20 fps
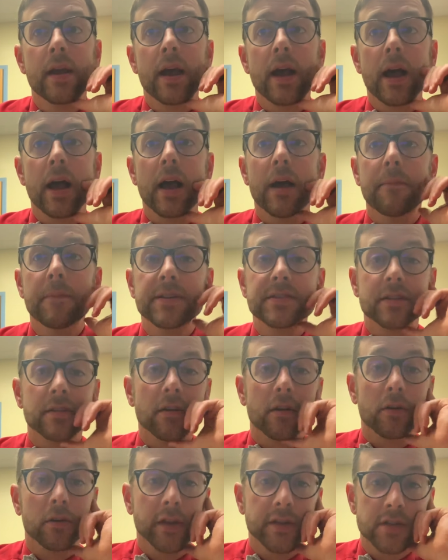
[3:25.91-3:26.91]
It's an
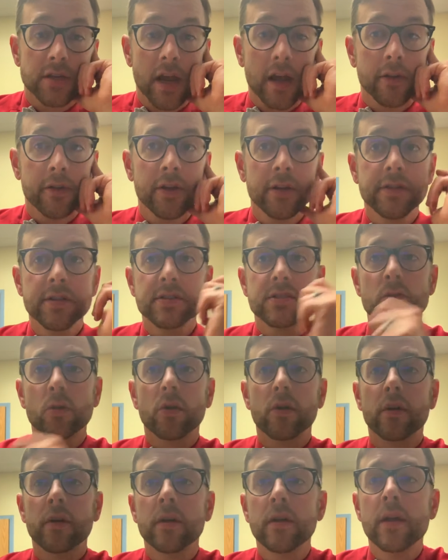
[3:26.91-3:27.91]
early childhood
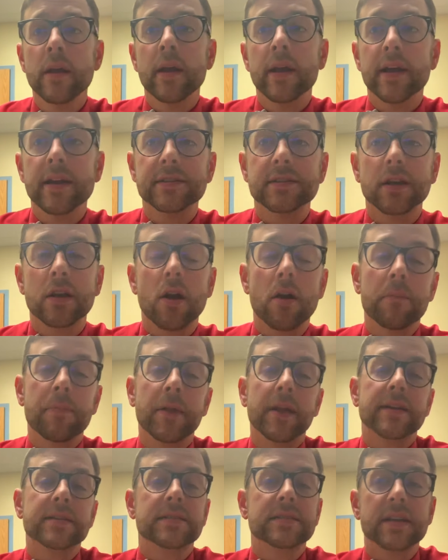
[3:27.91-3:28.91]
disorder. It's a
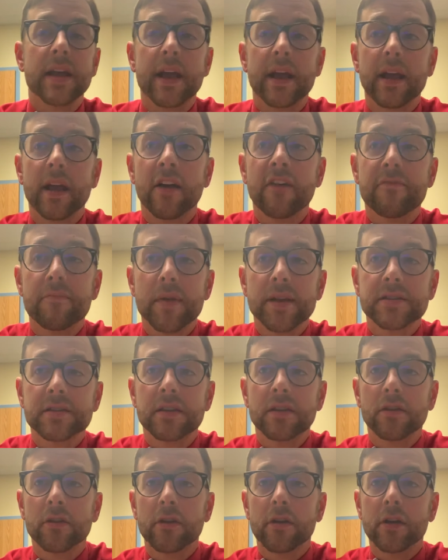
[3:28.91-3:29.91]
complex set of
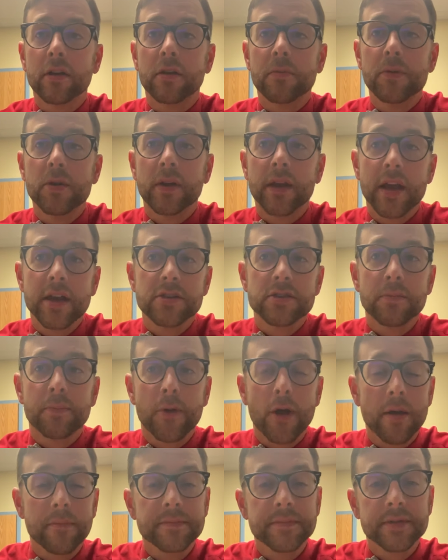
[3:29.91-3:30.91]
muscular and communication
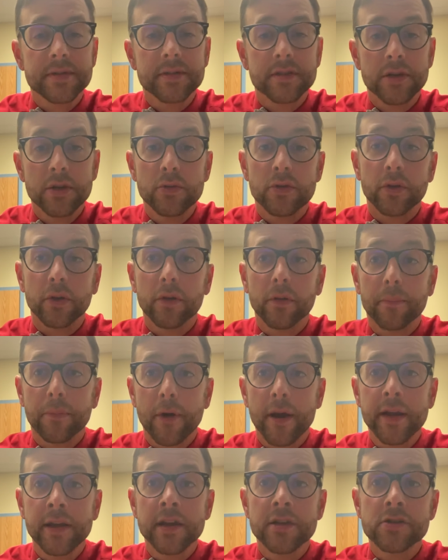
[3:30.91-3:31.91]
problems due to a
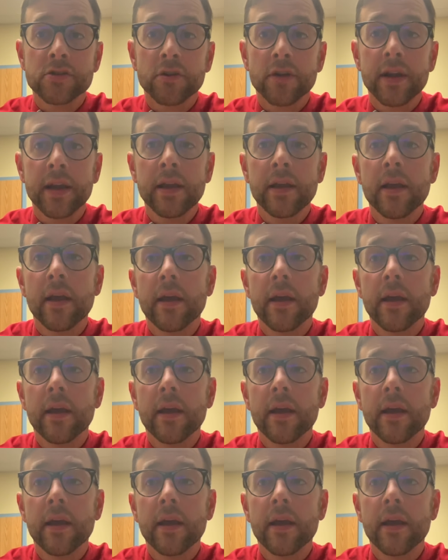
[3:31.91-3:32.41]
brain injury.